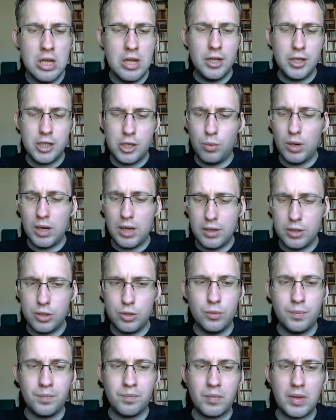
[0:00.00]
So what I'll
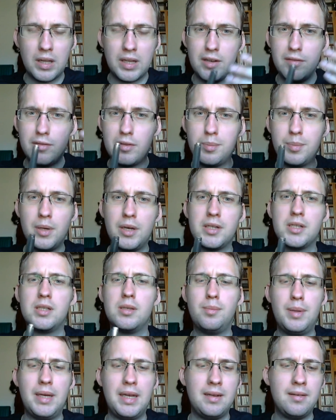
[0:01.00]
do, I'll cover the parts
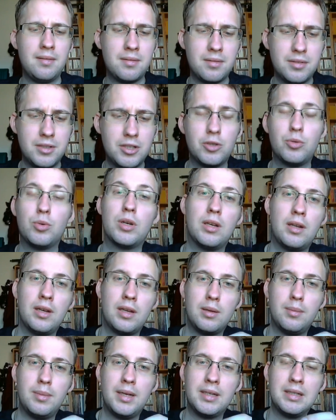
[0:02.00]
of the pen, tell you what I like
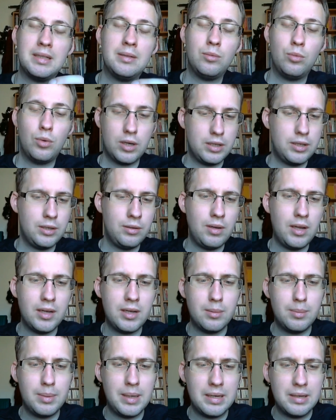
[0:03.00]
about it, what I don't like
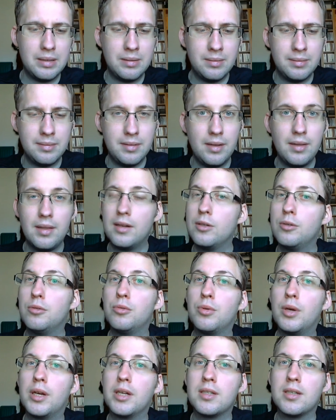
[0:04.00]
about it, and I'll do a
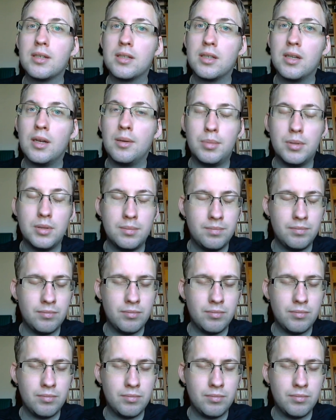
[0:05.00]
writing sample.